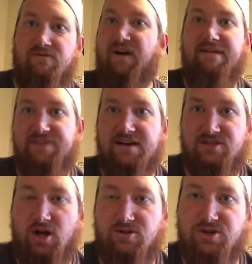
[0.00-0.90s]

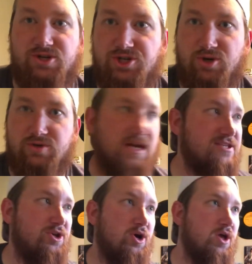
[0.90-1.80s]
$5,000 on shoes. I
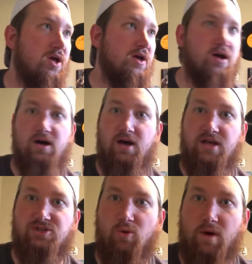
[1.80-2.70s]
saw
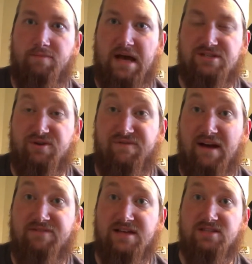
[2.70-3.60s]
one pastor
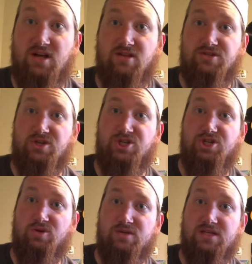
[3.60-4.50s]
$5,000 on
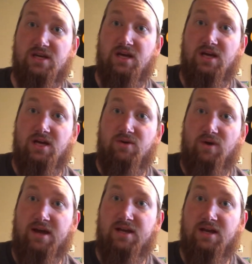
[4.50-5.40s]
shoes,
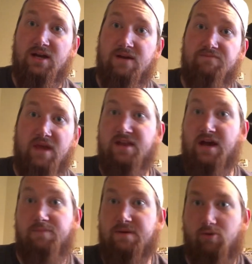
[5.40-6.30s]
right? And
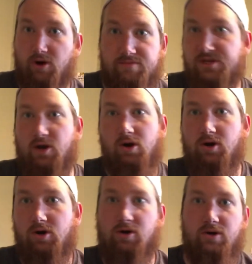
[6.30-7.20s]
now people are upset.
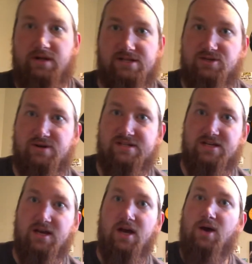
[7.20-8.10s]
Oh, that's
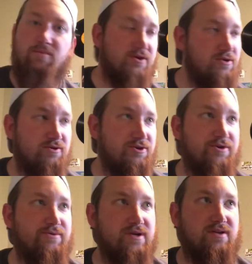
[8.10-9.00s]
crazy. But you
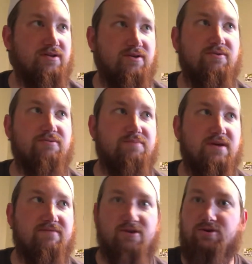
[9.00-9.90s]
know what? You know what would
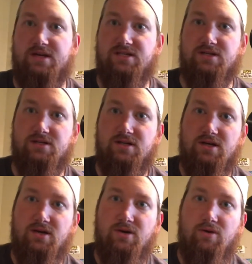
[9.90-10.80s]
be even crazier?
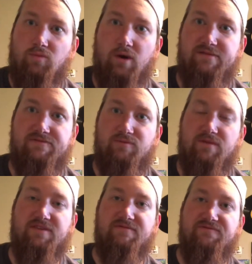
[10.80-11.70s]
What if
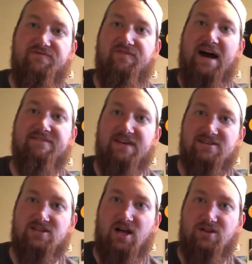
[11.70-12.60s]
that
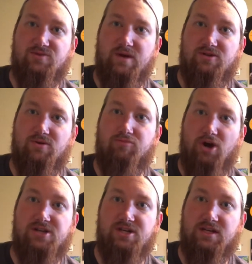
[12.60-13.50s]
$5,000 went to a
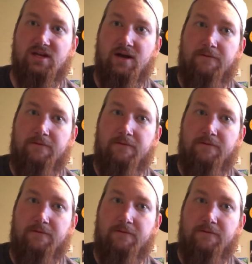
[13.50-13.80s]
project